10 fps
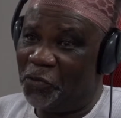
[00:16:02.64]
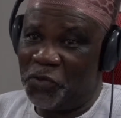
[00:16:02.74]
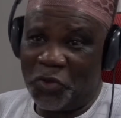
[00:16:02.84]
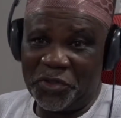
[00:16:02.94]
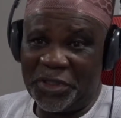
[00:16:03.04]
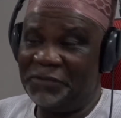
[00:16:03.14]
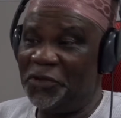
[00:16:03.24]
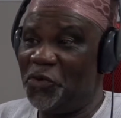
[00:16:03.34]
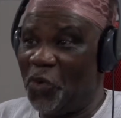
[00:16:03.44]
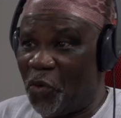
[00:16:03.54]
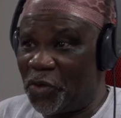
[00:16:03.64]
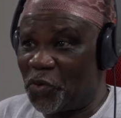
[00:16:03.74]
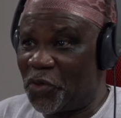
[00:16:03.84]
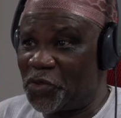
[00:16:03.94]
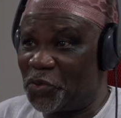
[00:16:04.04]
who don't even know what
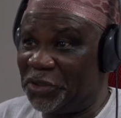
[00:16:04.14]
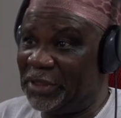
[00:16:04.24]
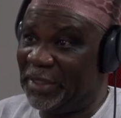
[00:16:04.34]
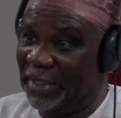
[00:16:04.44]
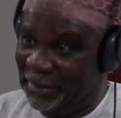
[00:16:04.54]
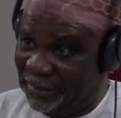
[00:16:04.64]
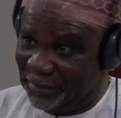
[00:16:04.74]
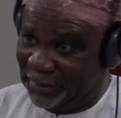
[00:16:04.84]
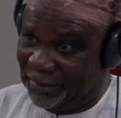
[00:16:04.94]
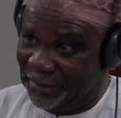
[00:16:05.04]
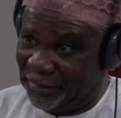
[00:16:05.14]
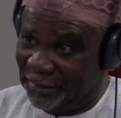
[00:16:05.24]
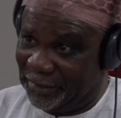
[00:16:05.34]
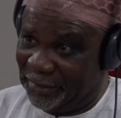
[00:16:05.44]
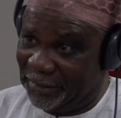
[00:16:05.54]
constitution is
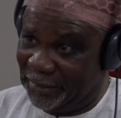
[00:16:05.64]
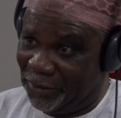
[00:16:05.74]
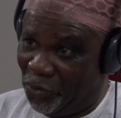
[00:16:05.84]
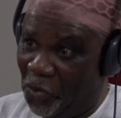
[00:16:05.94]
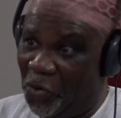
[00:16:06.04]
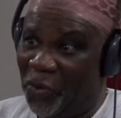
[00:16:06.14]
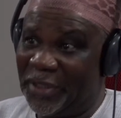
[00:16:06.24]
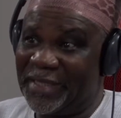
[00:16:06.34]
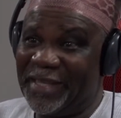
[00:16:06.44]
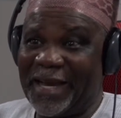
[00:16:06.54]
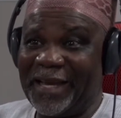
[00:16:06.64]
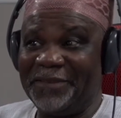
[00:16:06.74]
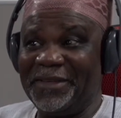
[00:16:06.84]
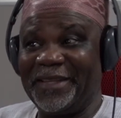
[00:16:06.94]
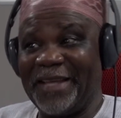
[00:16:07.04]
or what they are
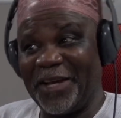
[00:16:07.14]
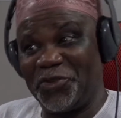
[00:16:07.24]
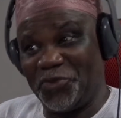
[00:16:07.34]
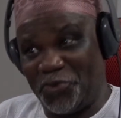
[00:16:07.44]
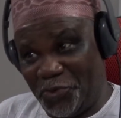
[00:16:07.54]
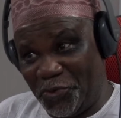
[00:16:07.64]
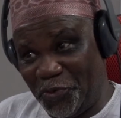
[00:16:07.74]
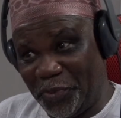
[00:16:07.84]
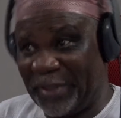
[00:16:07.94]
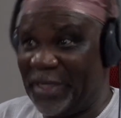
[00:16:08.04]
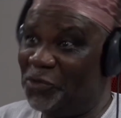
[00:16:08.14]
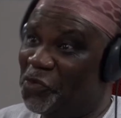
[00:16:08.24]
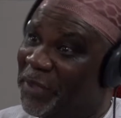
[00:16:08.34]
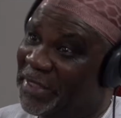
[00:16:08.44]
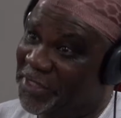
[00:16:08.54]
even there to do, but they have to
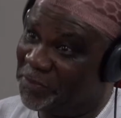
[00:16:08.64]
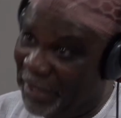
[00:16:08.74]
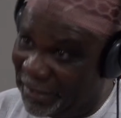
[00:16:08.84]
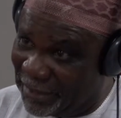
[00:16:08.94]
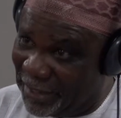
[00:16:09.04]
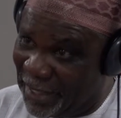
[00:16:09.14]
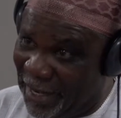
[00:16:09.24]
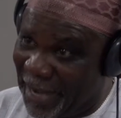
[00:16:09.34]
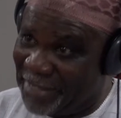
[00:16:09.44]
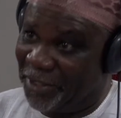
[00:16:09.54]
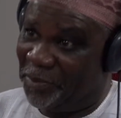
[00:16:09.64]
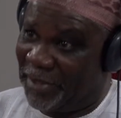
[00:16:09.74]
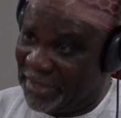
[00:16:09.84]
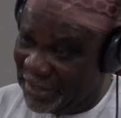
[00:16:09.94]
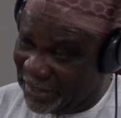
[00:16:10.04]
participate as
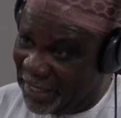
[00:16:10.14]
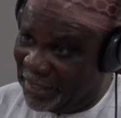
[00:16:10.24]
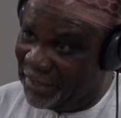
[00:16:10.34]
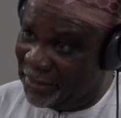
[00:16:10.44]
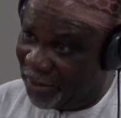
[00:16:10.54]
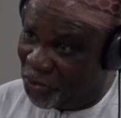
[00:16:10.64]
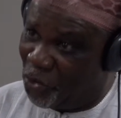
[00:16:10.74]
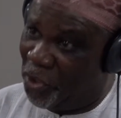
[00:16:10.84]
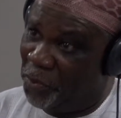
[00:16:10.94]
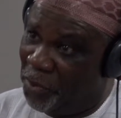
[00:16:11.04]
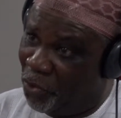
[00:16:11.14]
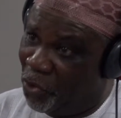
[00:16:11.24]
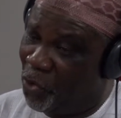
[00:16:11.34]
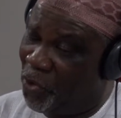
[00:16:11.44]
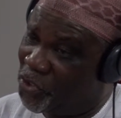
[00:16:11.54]
representing an interest or a people
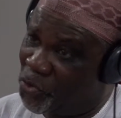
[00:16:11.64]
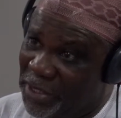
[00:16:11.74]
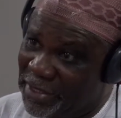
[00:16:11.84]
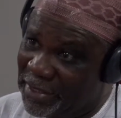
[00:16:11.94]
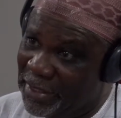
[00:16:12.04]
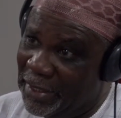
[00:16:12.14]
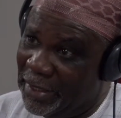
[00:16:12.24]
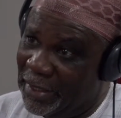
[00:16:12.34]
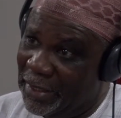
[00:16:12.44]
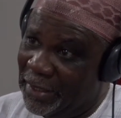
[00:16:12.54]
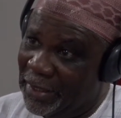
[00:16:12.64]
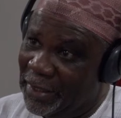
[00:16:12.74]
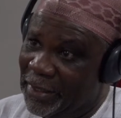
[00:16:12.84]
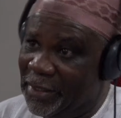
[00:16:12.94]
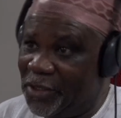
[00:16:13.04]
or a constituency.
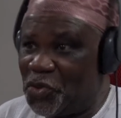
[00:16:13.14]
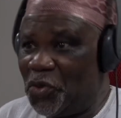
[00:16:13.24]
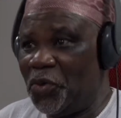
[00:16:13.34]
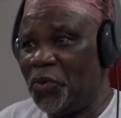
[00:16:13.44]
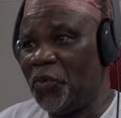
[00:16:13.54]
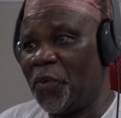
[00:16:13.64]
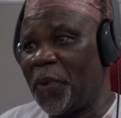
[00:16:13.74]
So